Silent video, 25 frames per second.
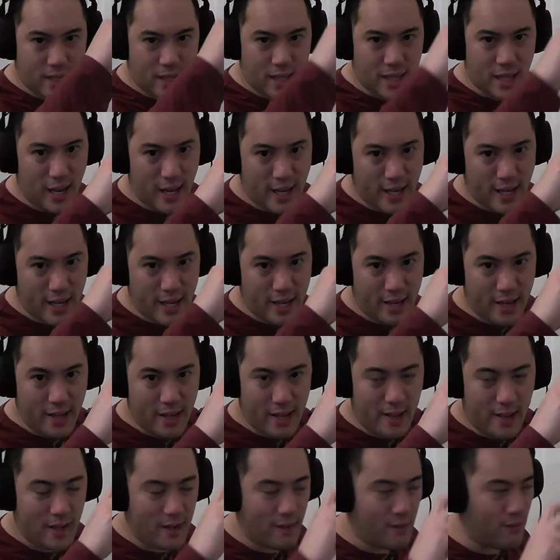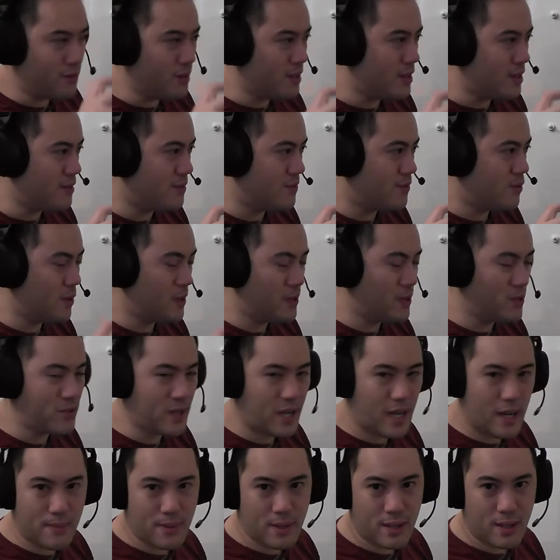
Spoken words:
the height of the oil drop,